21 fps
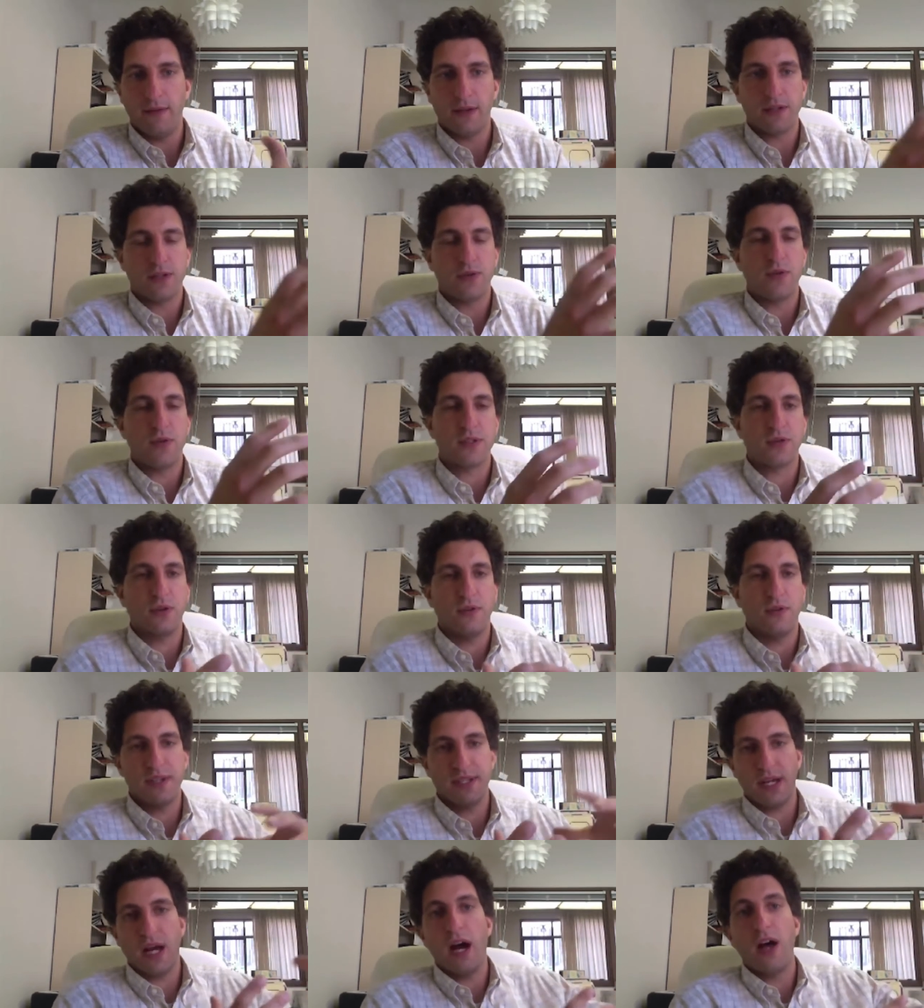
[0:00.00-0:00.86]
because there is sort
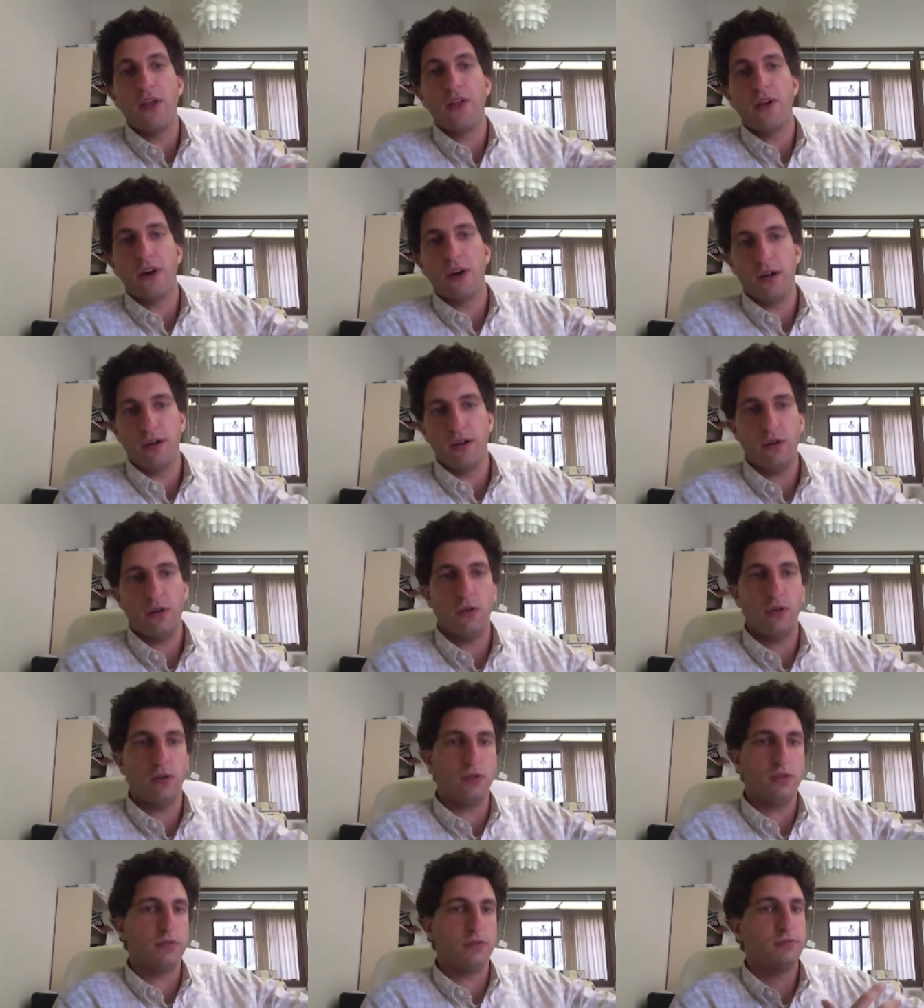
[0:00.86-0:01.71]
of this other
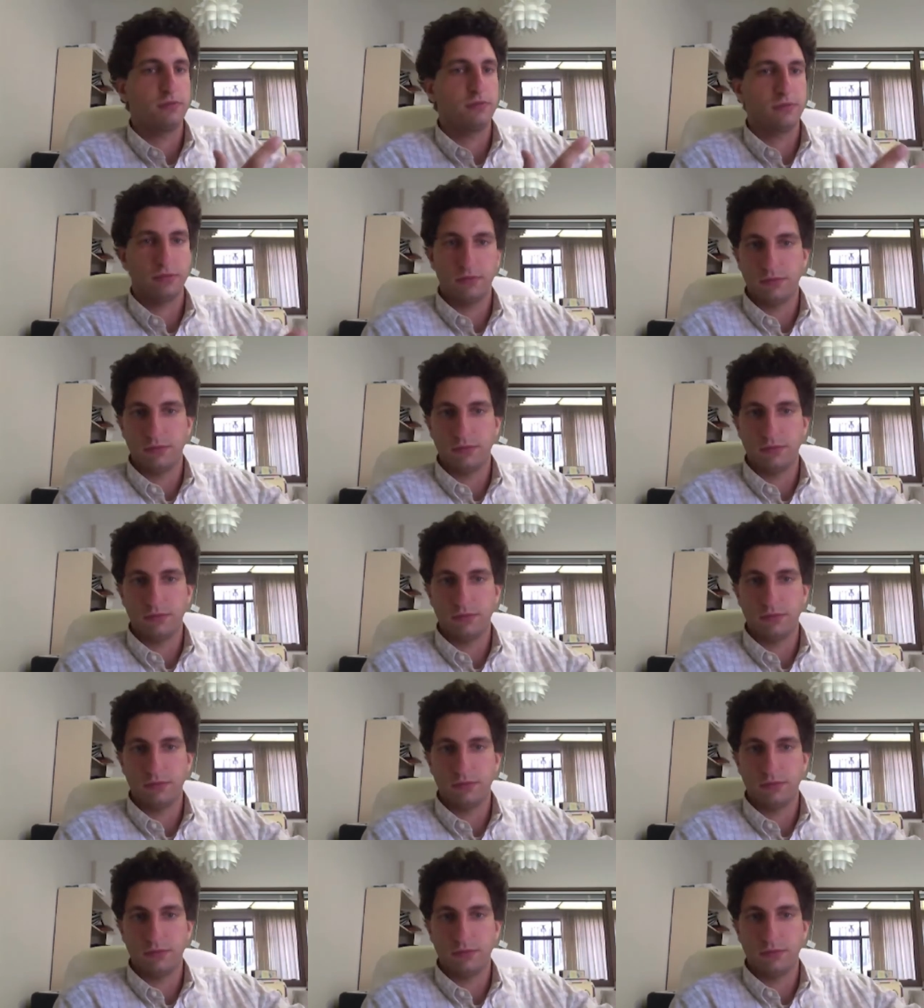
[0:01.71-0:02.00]
whole